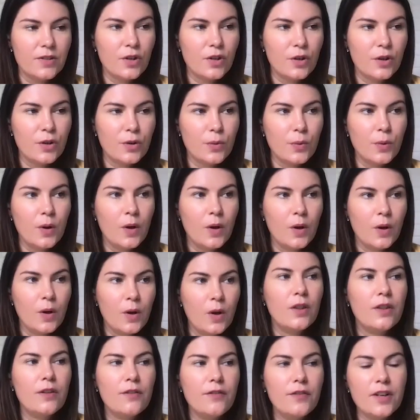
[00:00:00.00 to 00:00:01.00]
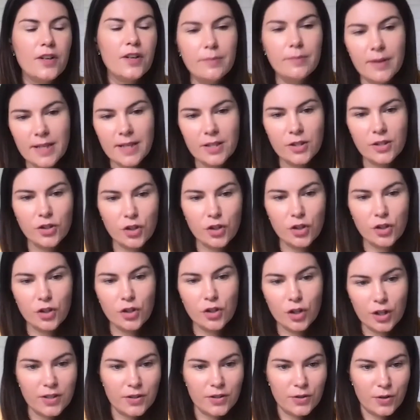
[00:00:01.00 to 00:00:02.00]
So the first place a
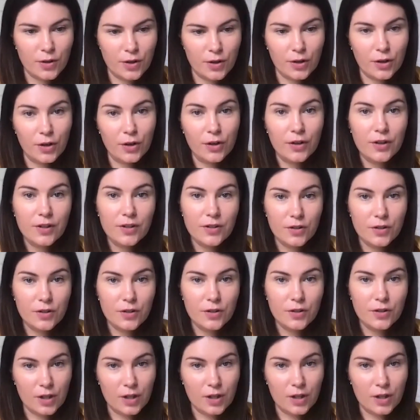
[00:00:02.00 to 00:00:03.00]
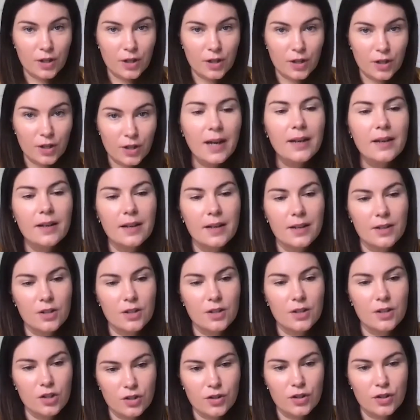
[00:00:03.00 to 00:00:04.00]
journalist is going to go is to your website and
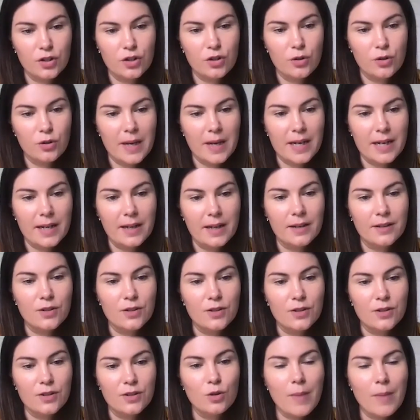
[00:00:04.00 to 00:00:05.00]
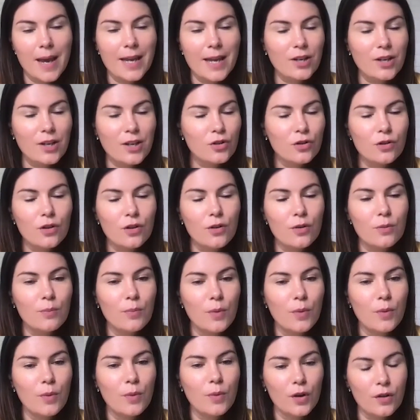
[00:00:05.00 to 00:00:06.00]
to your social media. So make sure
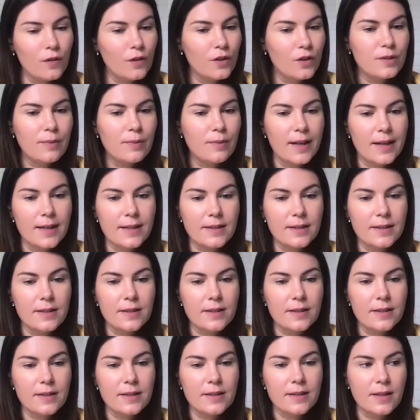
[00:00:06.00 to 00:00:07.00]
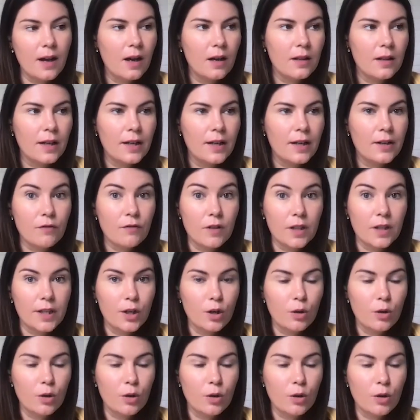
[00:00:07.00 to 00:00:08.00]
that both of those places are like
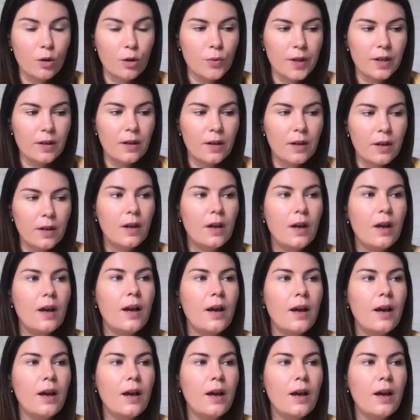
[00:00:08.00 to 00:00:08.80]
really on point.